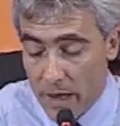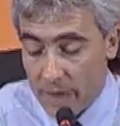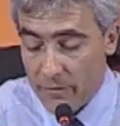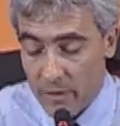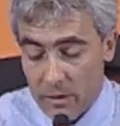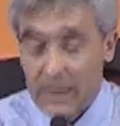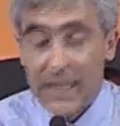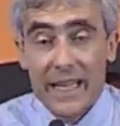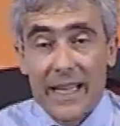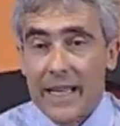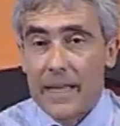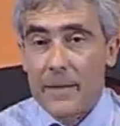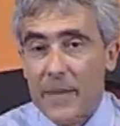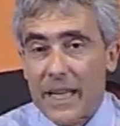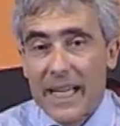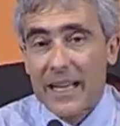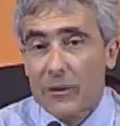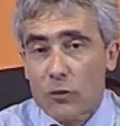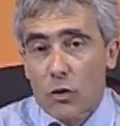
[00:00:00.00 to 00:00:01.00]

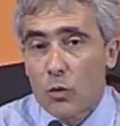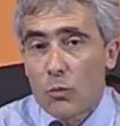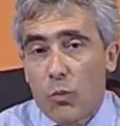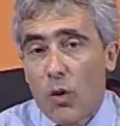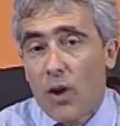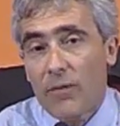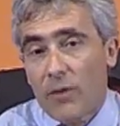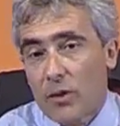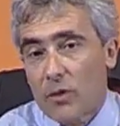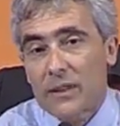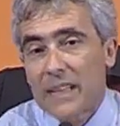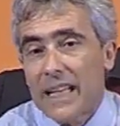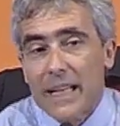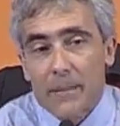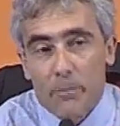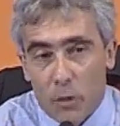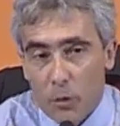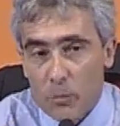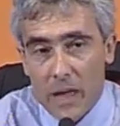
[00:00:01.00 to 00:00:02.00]
regulation and that
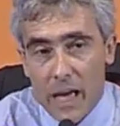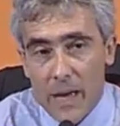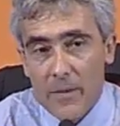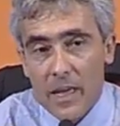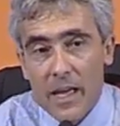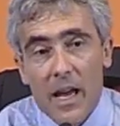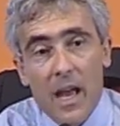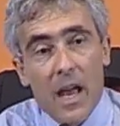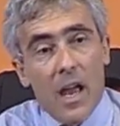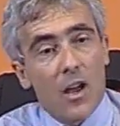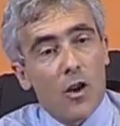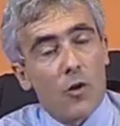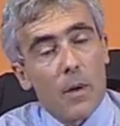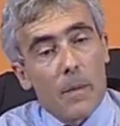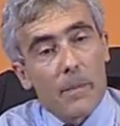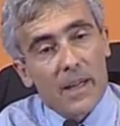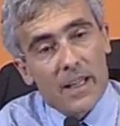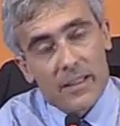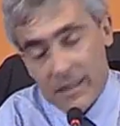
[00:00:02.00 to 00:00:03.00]
public
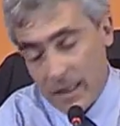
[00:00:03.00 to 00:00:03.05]
interventions